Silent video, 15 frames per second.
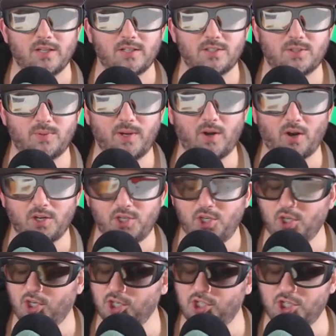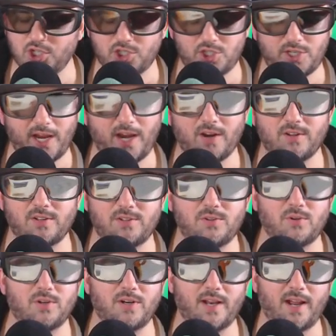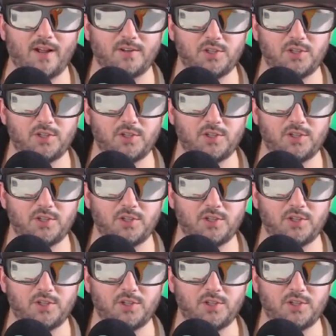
Sweetheart, you could just tear the door down.